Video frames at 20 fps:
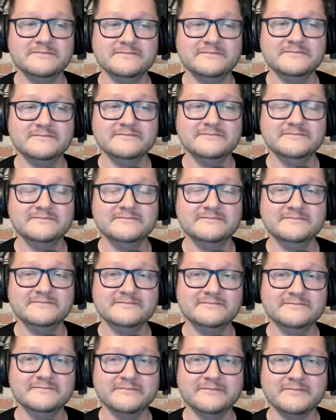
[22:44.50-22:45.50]

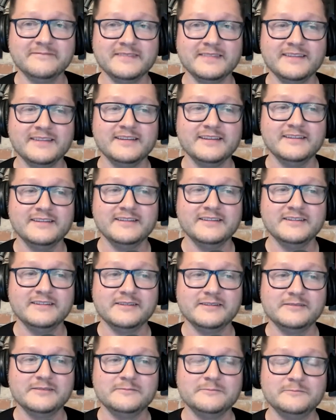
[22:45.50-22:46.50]

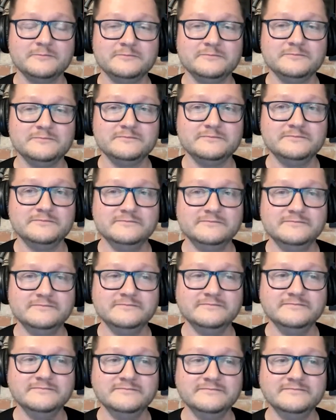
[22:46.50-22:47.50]

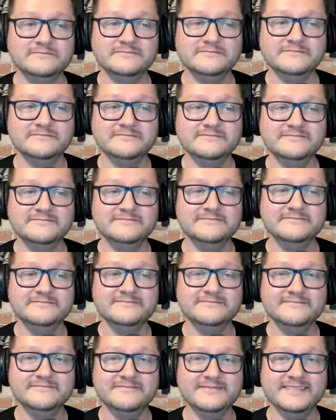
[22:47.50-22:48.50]

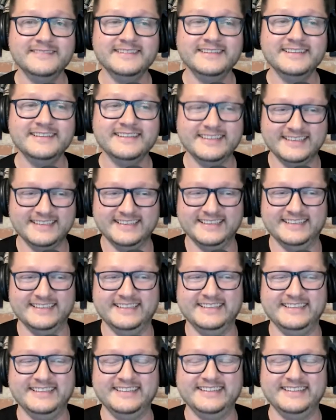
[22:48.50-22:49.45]
(not speaking)